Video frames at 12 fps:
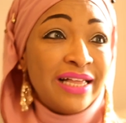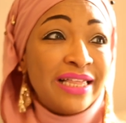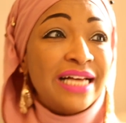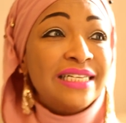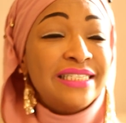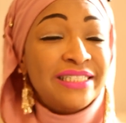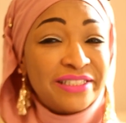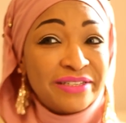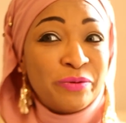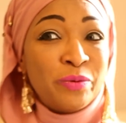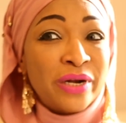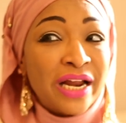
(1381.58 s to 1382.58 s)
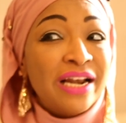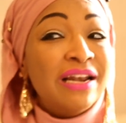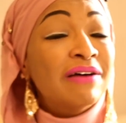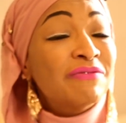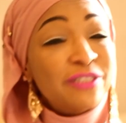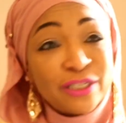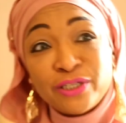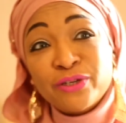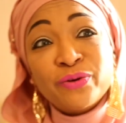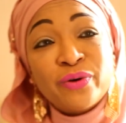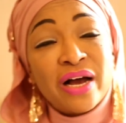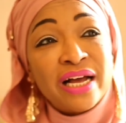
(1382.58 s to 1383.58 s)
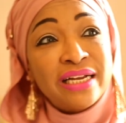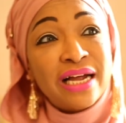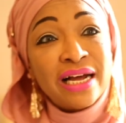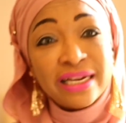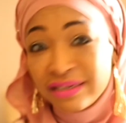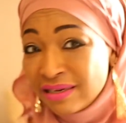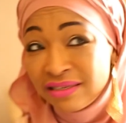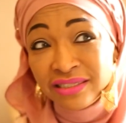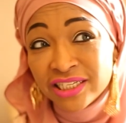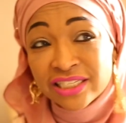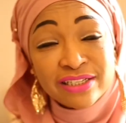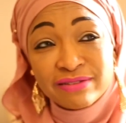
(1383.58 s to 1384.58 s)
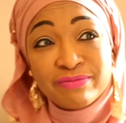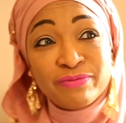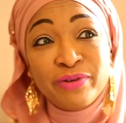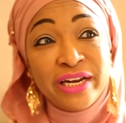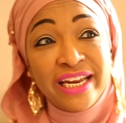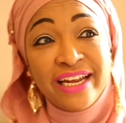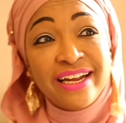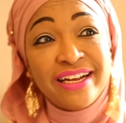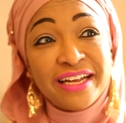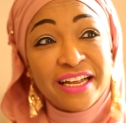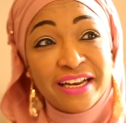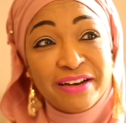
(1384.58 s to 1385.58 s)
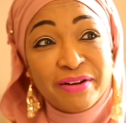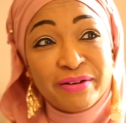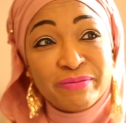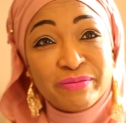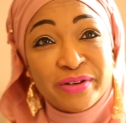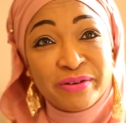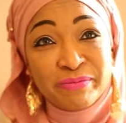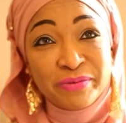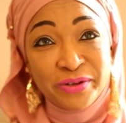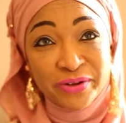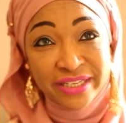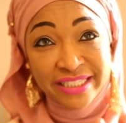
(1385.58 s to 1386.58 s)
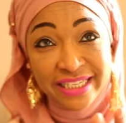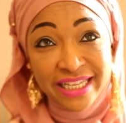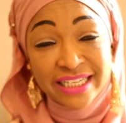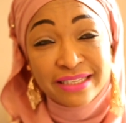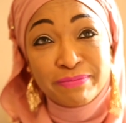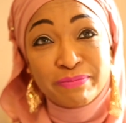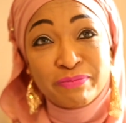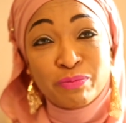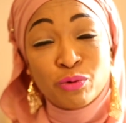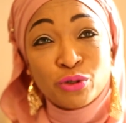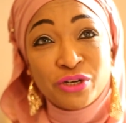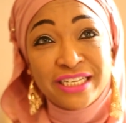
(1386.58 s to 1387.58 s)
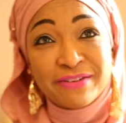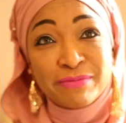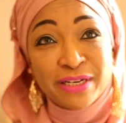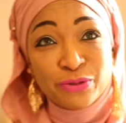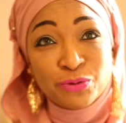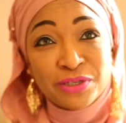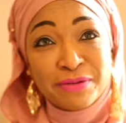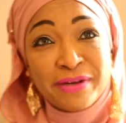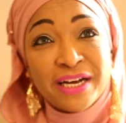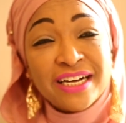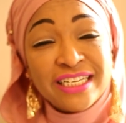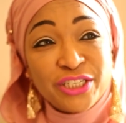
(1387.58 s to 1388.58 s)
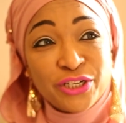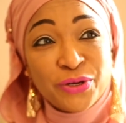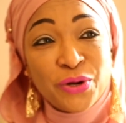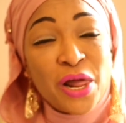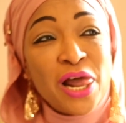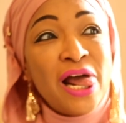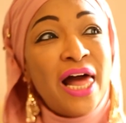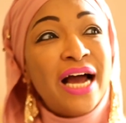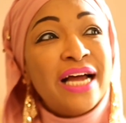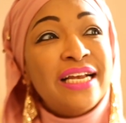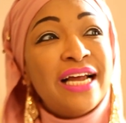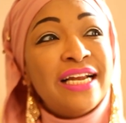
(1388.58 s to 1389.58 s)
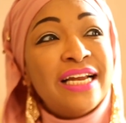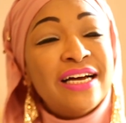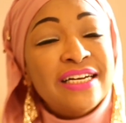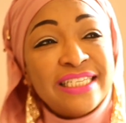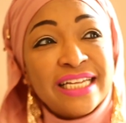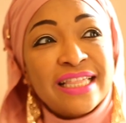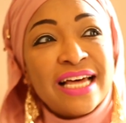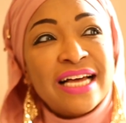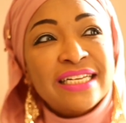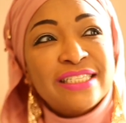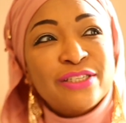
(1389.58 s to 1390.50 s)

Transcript: That's what I love to do. I just really, you can see there's a portrait of my daughter behind you, and I did that.